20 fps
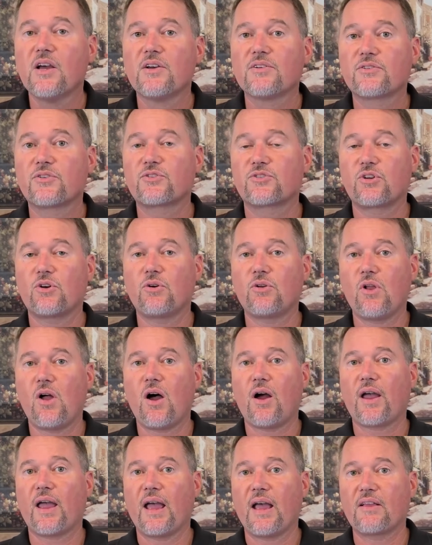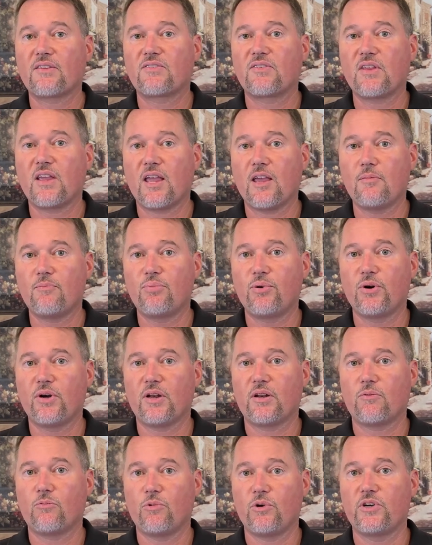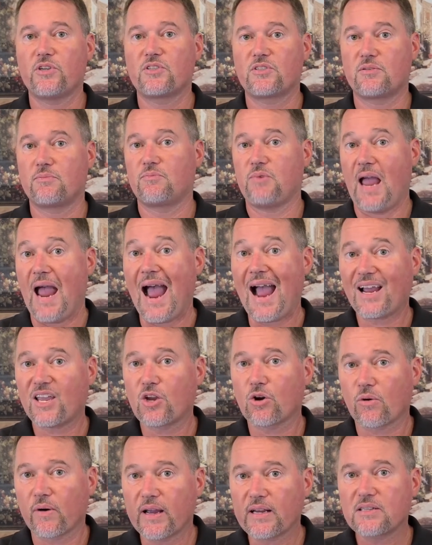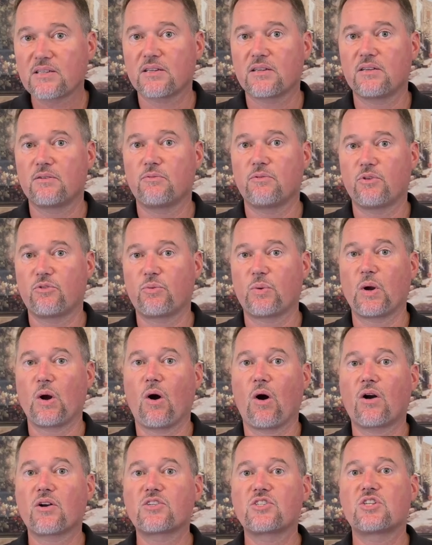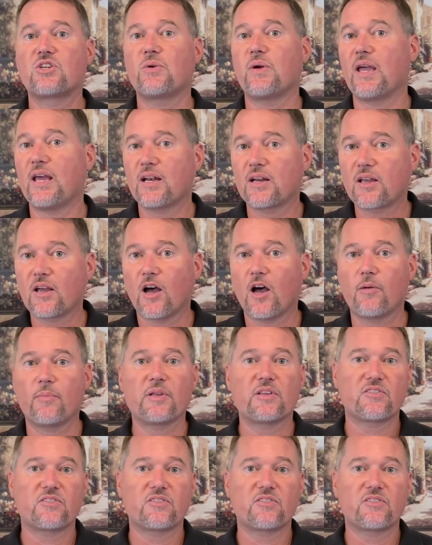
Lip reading: So long as the input was accurate with regards to income,